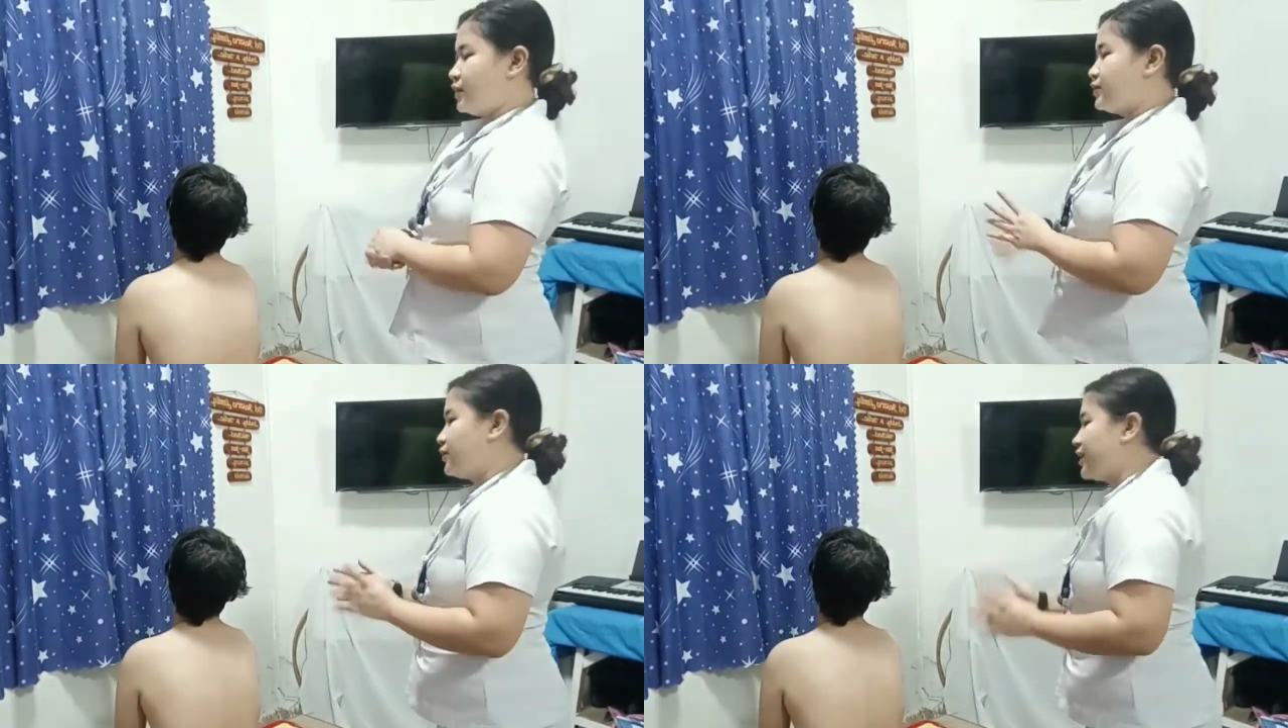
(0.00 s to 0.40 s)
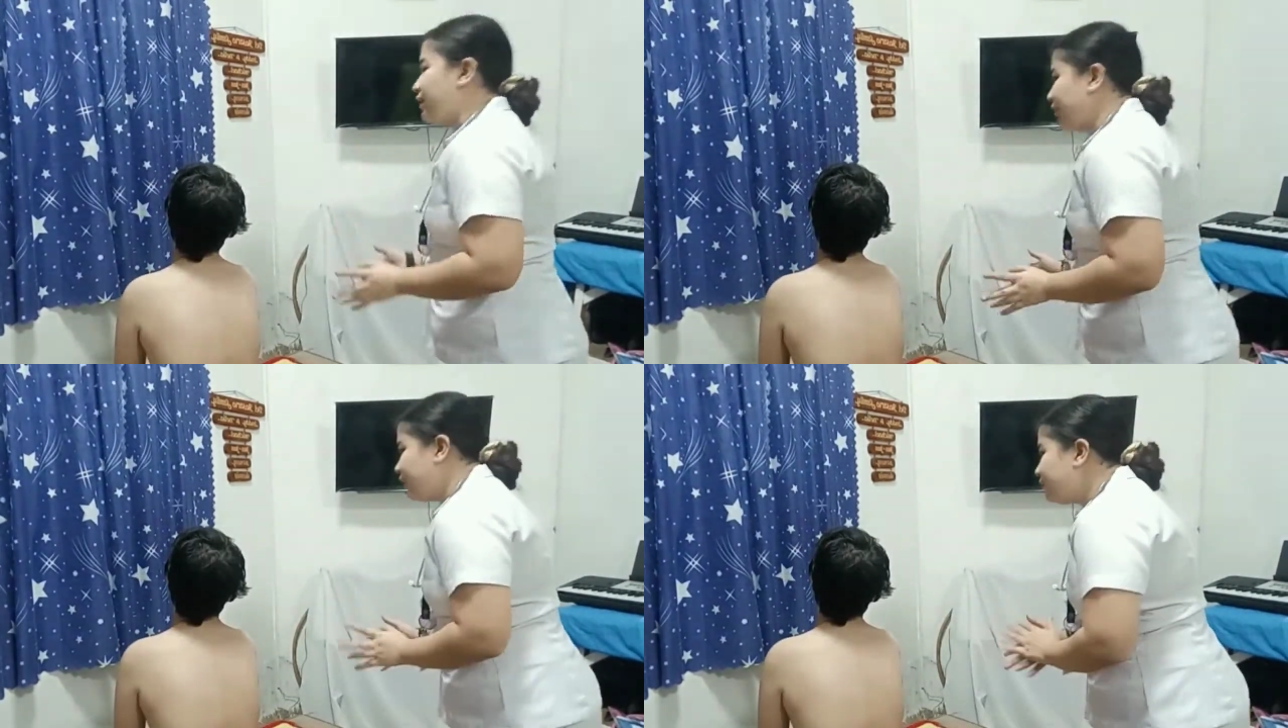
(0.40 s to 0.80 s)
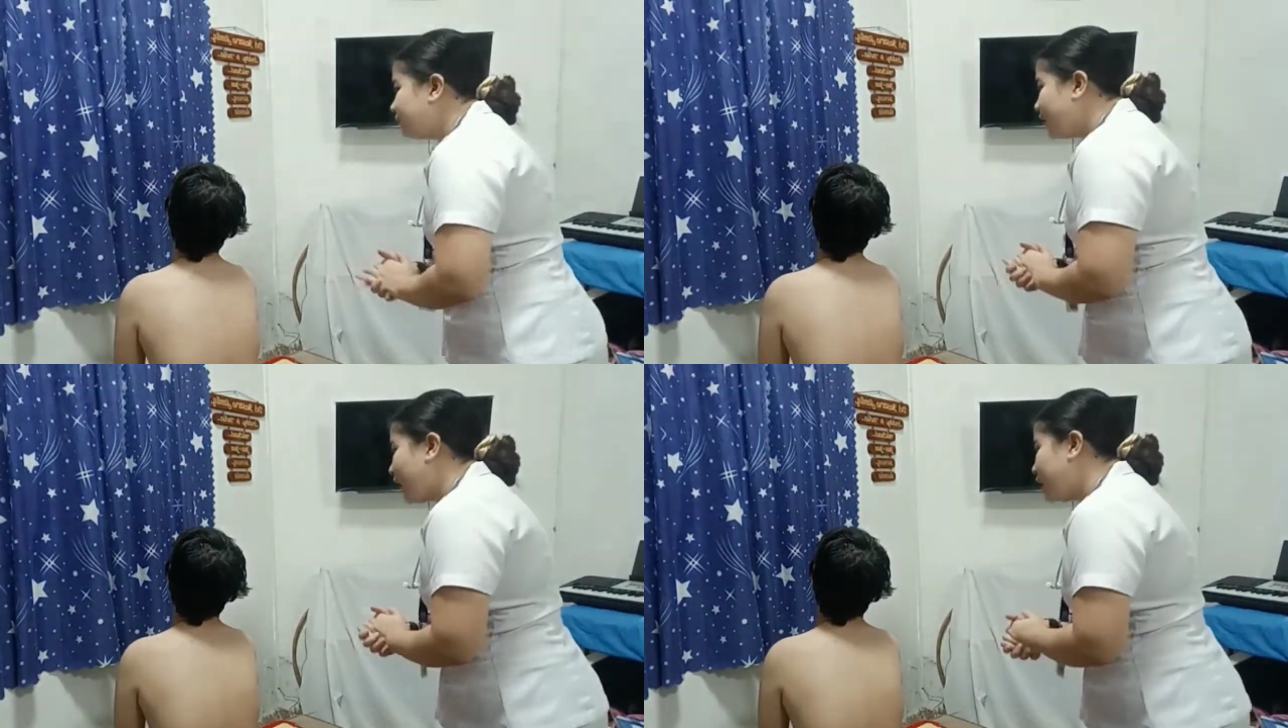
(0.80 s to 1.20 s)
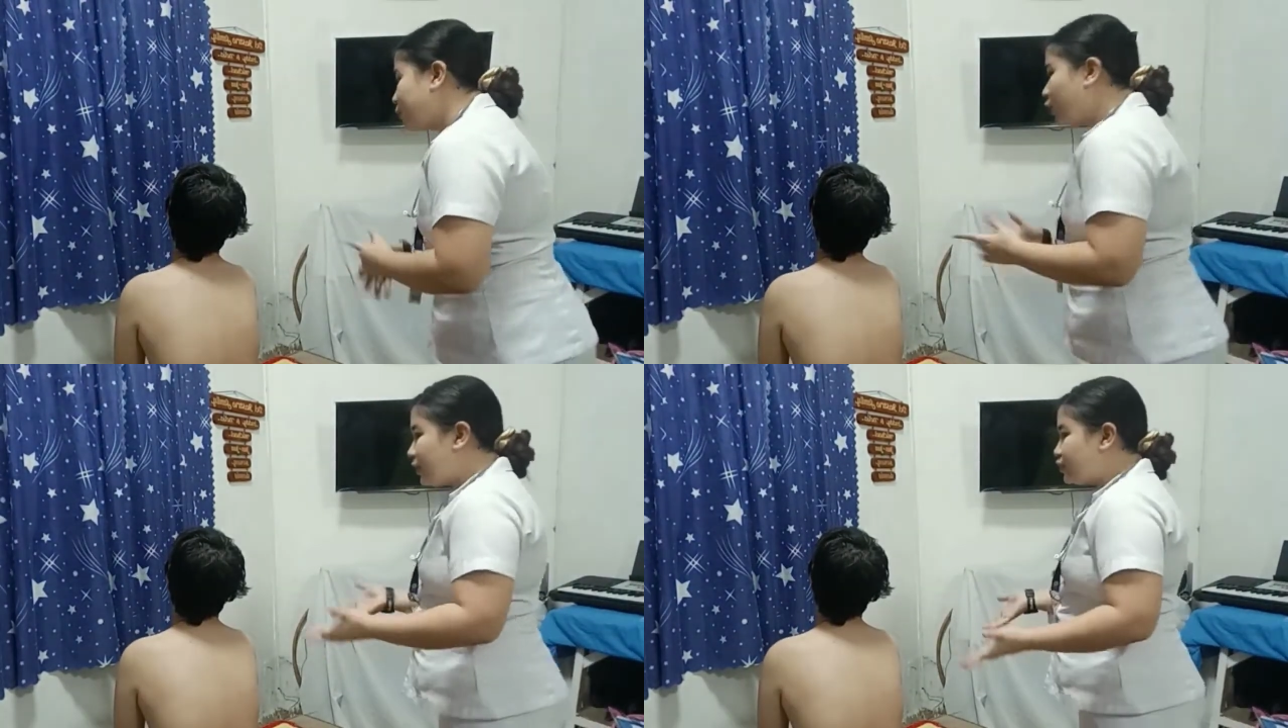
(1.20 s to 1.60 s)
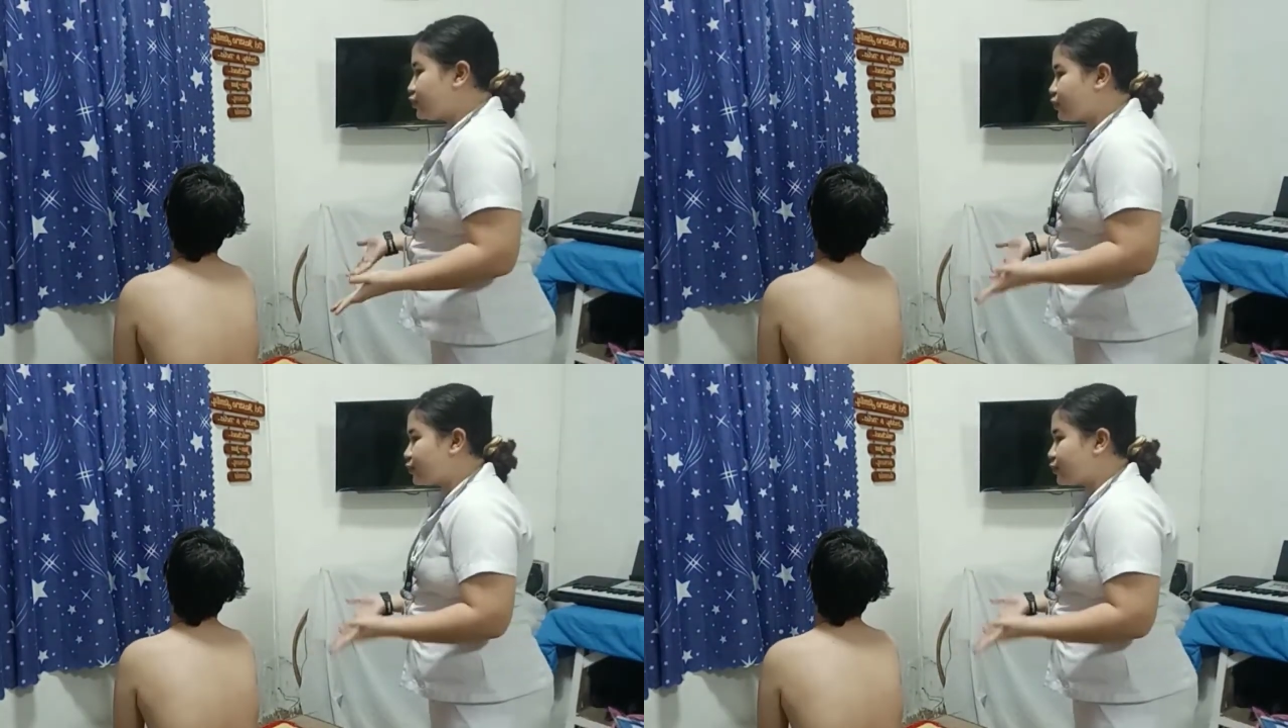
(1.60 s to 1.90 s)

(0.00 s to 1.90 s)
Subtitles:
So Kevin, I am going to